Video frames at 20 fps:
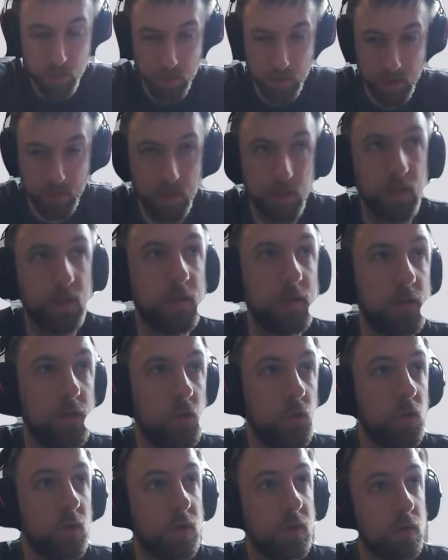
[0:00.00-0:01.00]
and
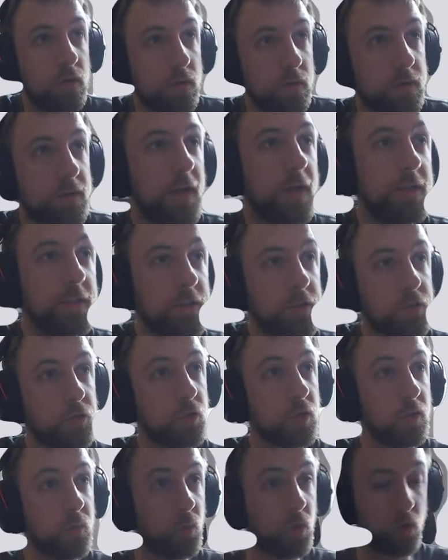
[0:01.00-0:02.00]
do a little test
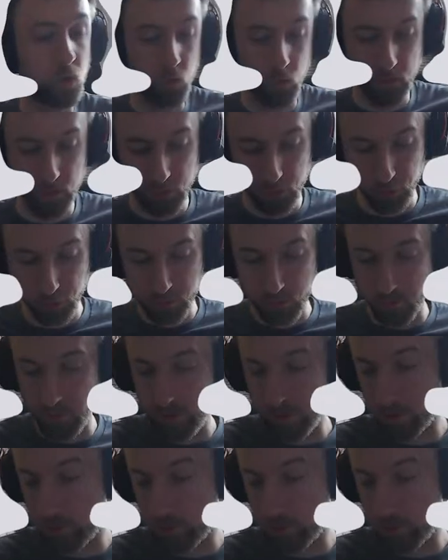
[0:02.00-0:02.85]
stream real quick just to make